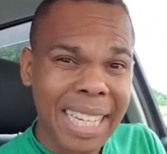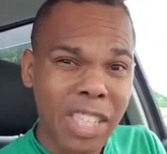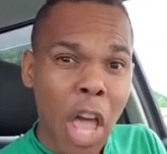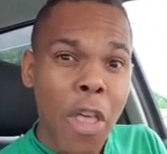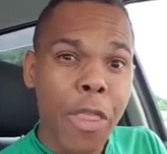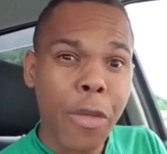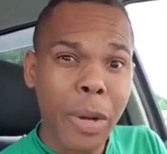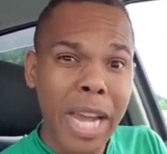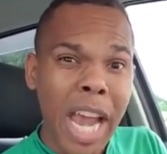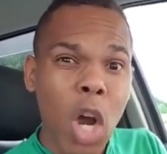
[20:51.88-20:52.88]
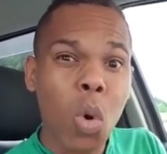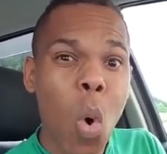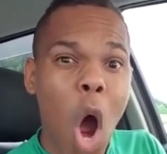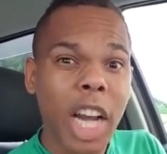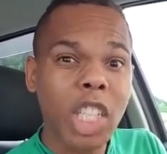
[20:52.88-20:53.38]
that is three
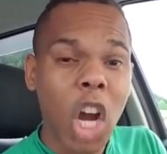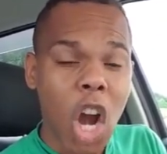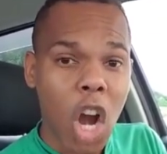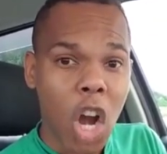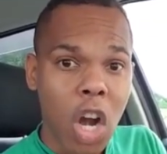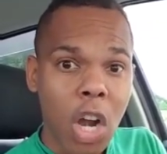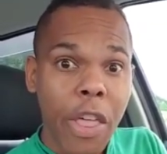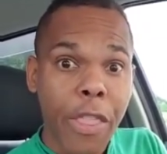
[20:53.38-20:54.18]
quarter